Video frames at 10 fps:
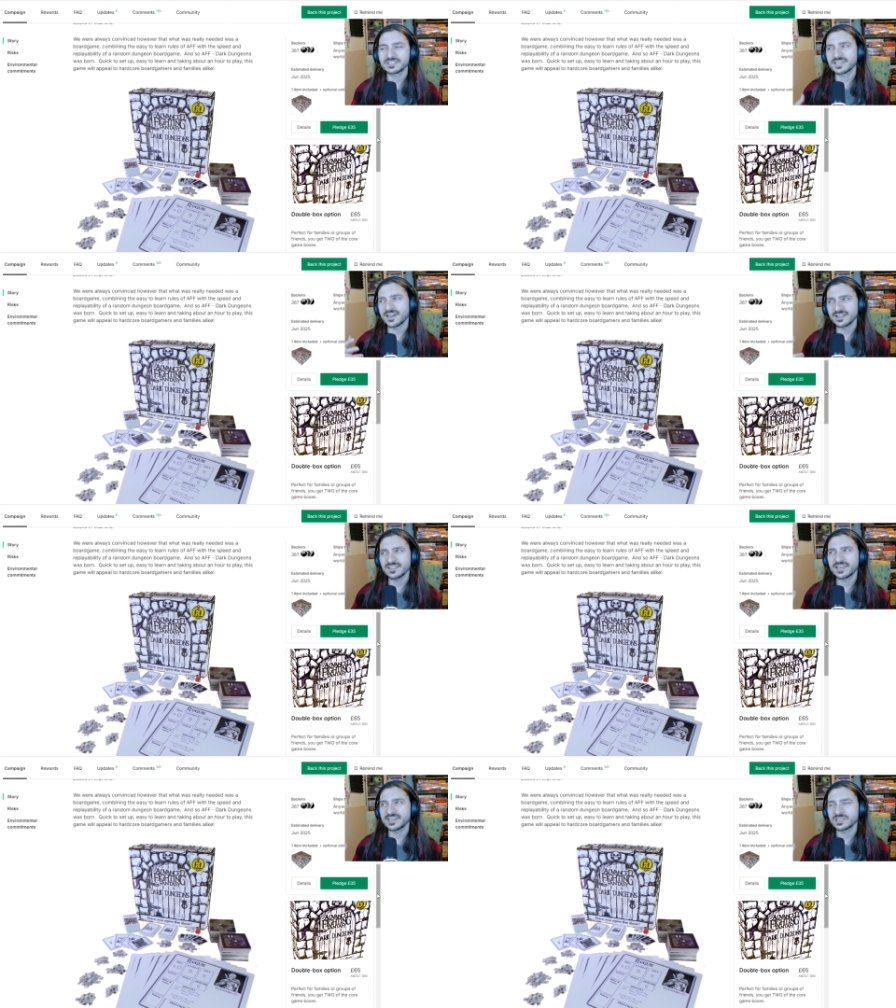It's kind of
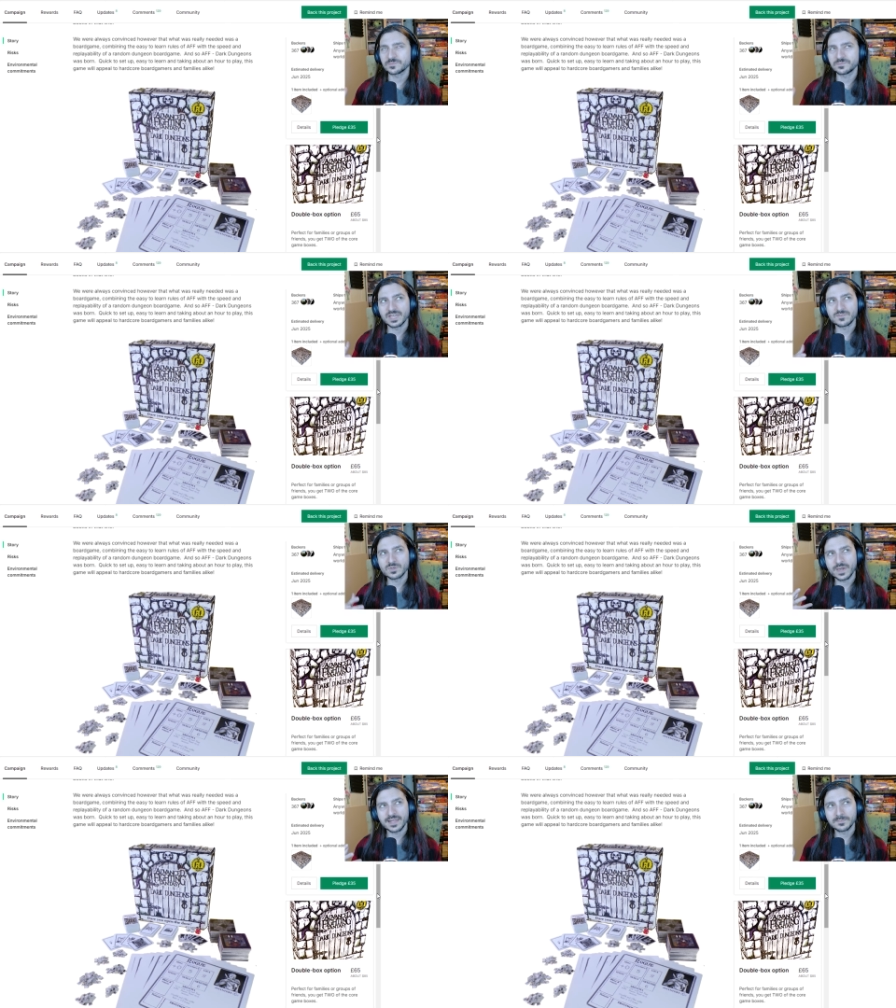like if
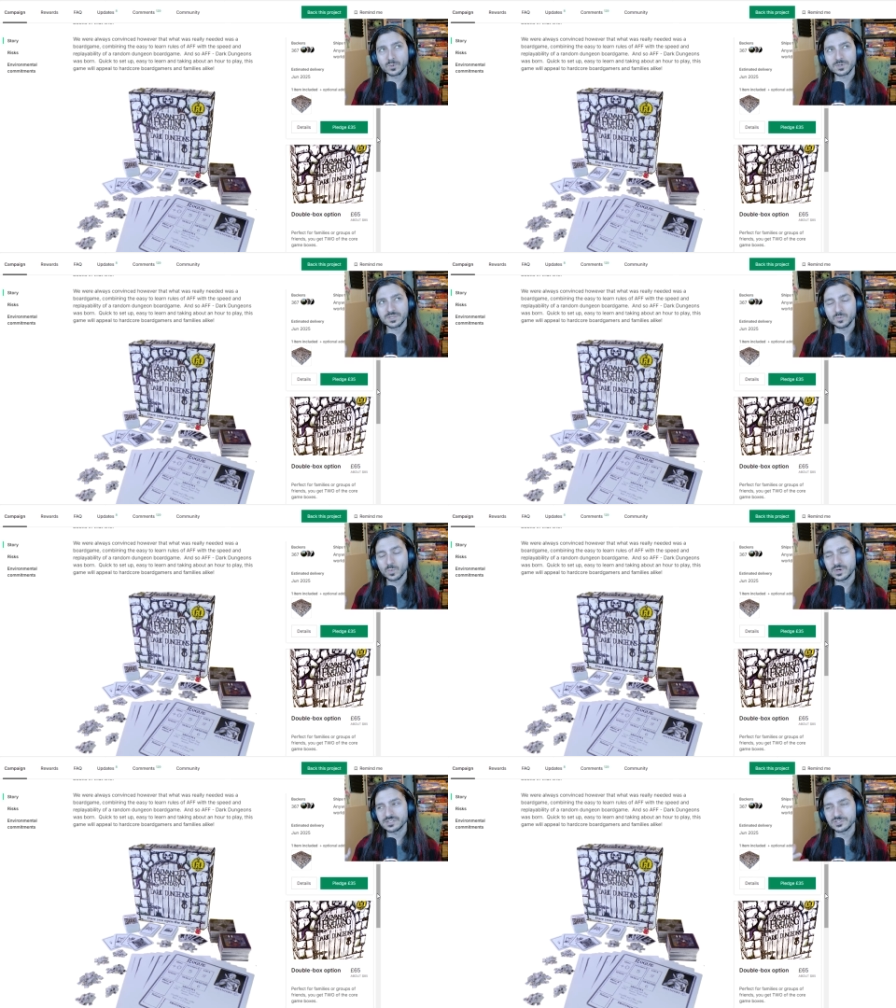you had more than
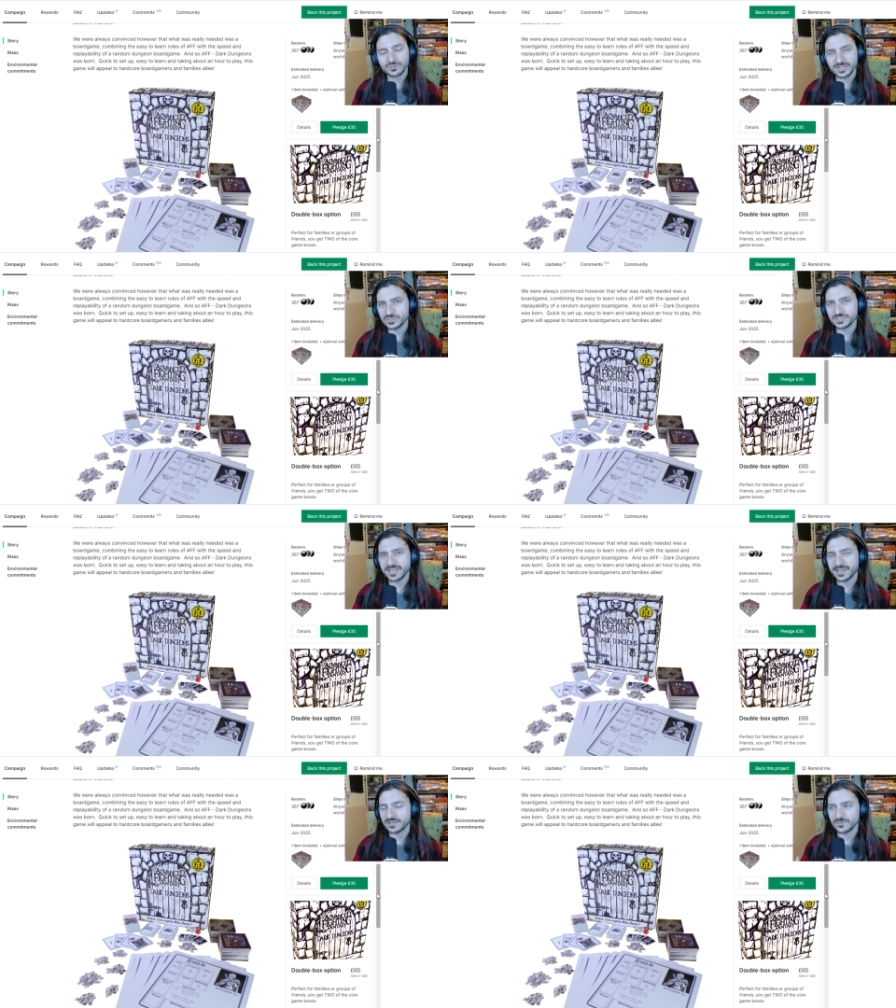one treasure
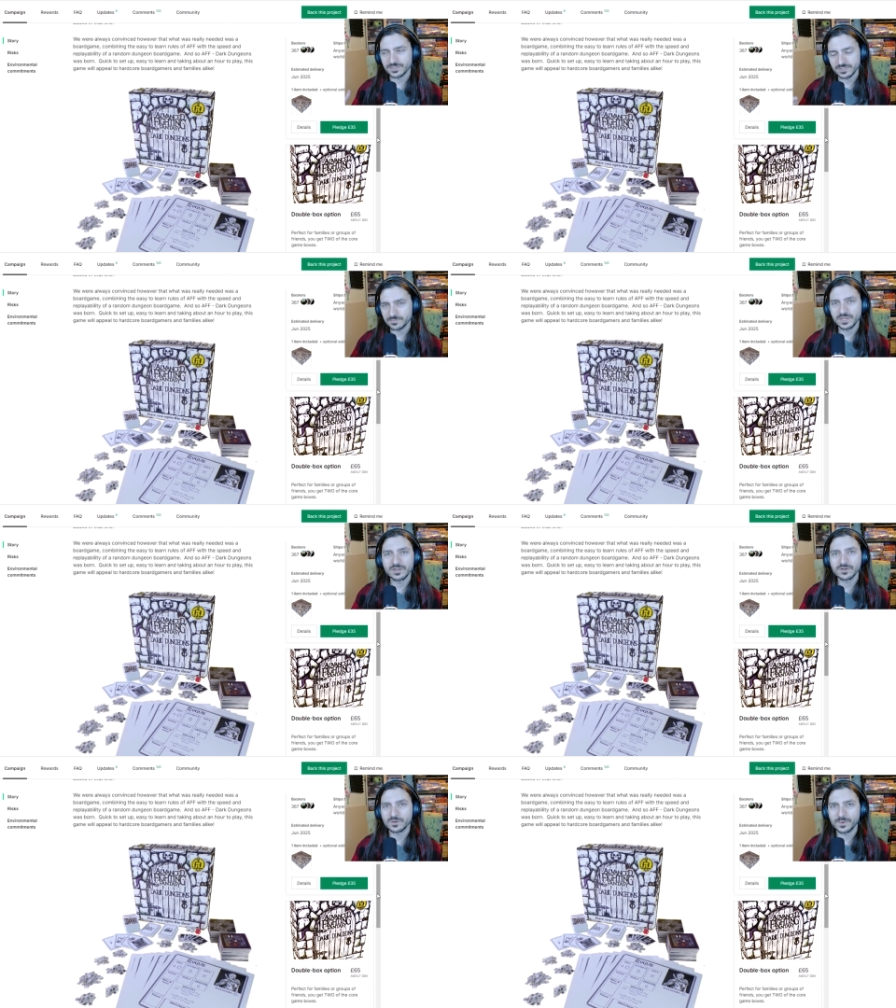deck for your
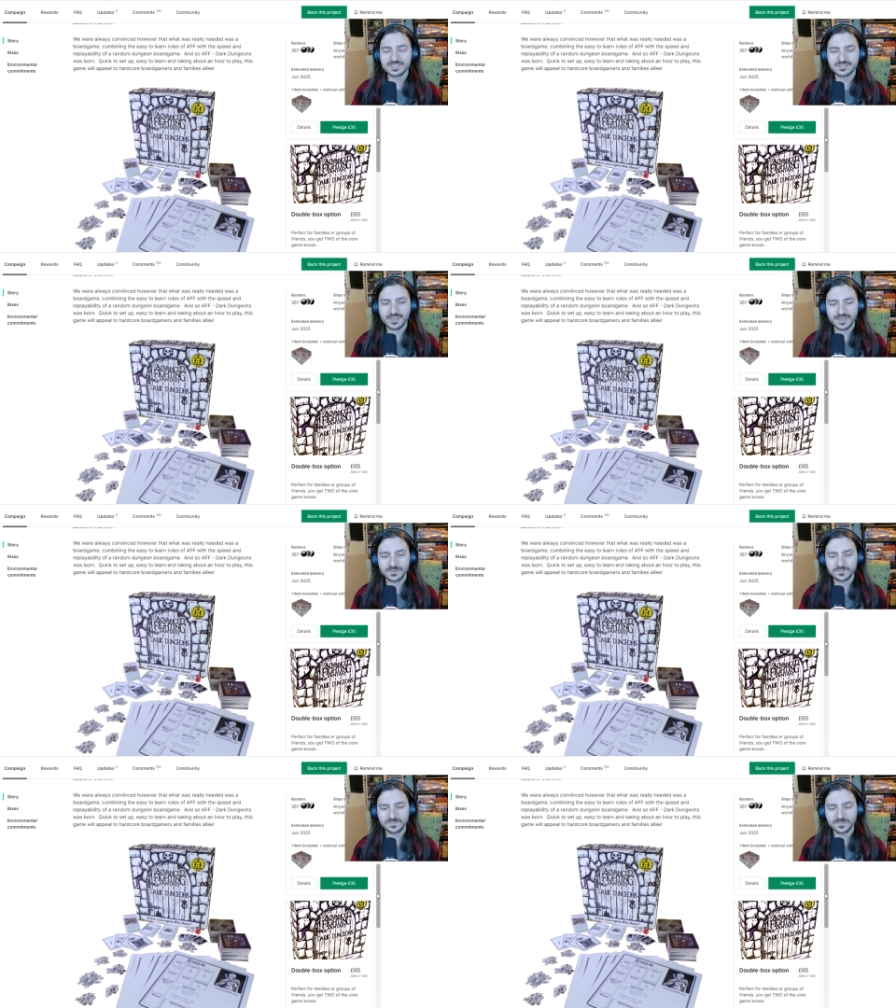HeroQuest
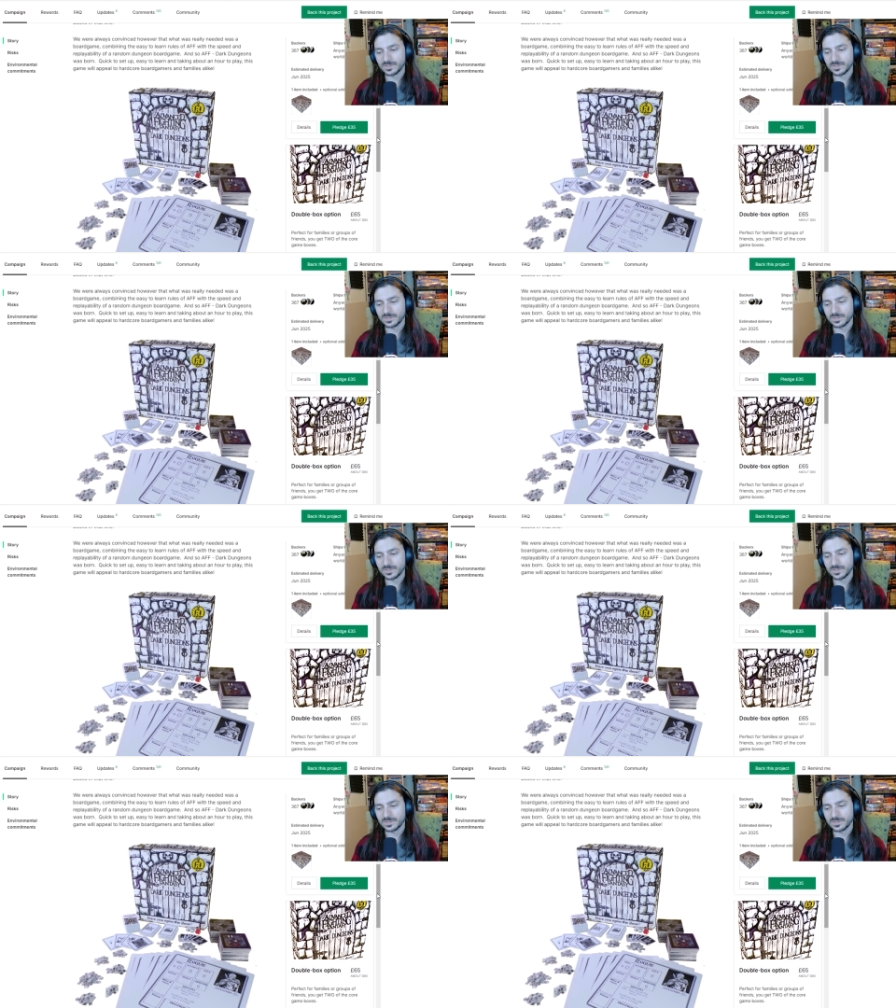game.